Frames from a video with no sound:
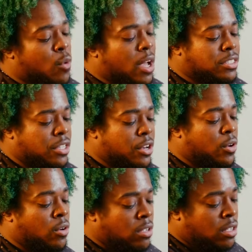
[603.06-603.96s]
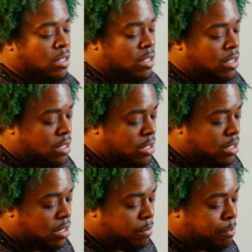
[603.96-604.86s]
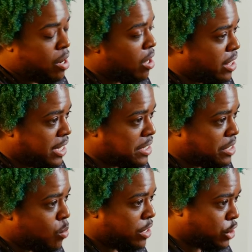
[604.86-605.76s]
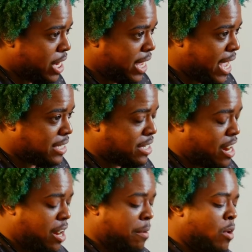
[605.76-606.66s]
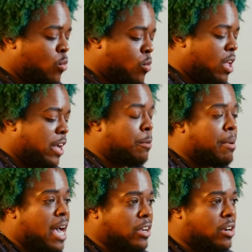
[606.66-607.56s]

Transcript: you want to, put all this into one giant cast iron, roll out your pie